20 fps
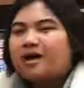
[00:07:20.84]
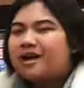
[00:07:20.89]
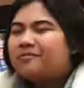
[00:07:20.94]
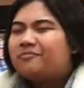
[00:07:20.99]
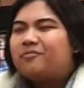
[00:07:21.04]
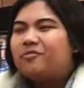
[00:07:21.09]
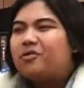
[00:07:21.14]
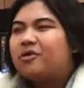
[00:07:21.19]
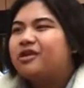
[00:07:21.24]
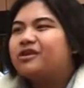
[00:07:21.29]

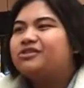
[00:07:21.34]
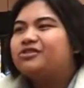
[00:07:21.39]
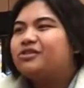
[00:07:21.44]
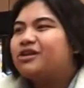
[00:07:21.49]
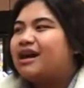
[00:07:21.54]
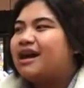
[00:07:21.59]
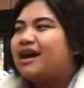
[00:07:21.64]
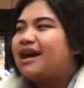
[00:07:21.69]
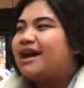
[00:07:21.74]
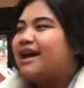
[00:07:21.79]
One more
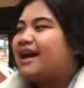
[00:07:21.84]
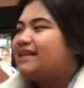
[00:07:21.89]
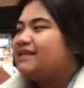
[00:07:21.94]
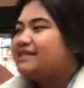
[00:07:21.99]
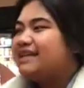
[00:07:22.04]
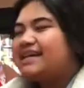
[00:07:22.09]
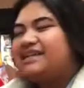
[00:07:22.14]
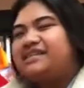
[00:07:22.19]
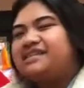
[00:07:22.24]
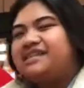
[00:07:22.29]
try
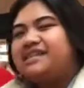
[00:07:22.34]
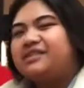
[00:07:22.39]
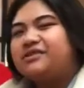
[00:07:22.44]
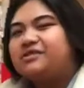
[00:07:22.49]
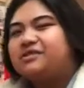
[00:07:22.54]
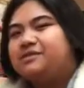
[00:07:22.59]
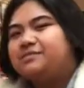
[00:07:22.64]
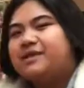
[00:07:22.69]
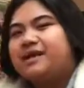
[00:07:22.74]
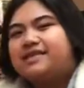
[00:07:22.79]
at
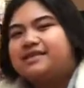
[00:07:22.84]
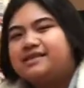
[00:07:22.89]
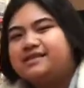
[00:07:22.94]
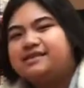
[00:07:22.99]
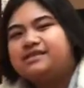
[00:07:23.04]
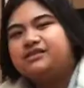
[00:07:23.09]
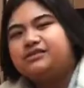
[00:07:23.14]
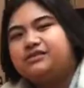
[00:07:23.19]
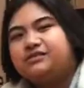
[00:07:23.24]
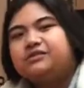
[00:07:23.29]
testing those
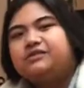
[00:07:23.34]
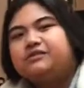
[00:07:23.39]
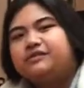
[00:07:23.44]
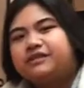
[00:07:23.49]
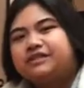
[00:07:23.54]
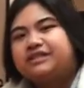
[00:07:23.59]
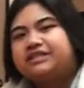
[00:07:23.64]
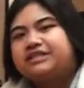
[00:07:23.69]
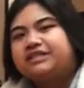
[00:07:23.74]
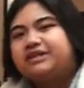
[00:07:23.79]
methods
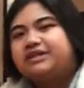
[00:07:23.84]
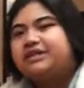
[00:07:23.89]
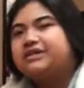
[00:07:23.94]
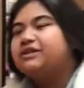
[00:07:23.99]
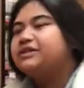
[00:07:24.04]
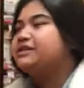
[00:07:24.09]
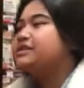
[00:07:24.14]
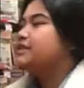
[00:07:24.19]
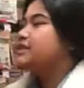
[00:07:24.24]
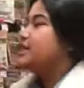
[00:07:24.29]
used for
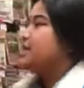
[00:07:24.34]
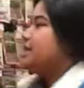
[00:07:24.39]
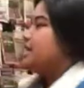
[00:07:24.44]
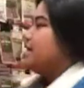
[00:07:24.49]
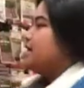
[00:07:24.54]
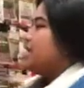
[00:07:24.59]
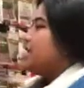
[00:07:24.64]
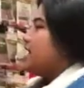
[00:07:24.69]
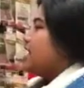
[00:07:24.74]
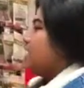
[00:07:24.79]
cereals.
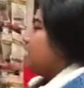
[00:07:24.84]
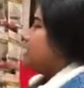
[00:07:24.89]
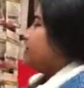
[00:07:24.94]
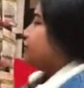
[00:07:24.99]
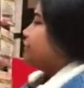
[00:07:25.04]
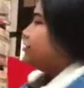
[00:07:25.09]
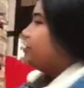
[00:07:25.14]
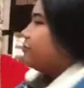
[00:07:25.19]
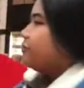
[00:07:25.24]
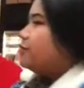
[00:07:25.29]

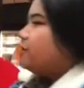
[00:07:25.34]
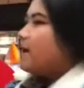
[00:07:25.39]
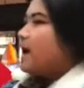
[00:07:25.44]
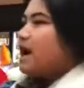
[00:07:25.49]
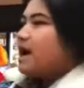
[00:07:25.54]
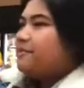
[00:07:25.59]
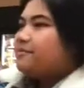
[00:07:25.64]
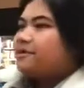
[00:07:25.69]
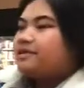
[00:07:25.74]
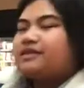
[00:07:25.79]

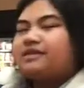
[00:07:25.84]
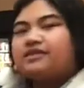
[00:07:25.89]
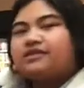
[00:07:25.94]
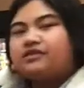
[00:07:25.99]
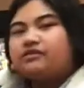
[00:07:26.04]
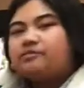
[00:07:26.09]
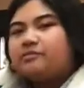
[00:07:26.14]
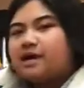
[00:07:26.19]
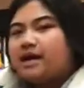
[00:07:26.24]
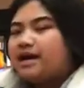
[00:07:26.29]
So I'm in
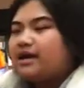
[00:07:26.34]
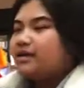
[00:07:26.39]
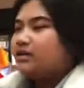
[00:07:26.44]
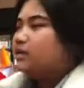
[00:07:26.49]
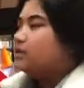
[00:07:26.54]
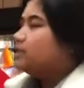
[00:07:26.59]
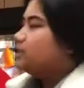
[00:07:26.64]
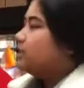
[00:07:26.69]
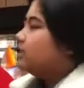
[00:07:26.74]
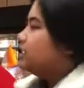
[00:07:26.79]
the soup
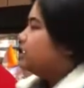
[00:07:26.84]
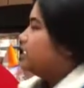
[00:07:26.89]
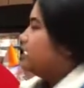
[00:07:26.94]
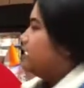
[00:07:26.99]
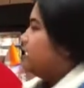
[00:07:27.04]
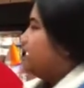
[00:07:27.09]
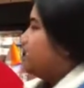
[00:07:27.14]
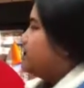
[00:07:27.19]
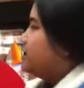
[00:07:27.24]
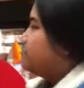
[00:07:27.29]
aisle.
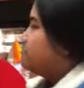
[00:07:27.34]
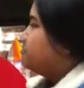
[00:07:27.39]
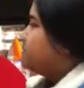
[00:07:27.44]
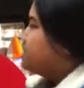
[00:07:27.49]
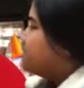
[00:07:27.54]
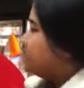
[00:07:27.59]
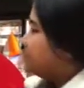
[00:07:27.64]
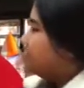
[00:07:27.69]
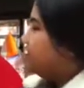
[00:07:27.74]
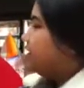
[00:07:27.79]

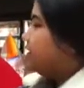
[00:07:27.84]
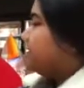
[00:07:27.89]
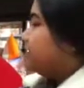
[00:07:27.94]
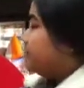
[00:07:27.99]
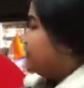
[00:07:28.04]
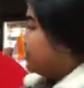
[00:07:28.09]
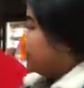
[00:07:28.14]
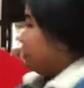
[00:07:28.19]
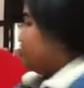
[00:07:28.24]
Let's see.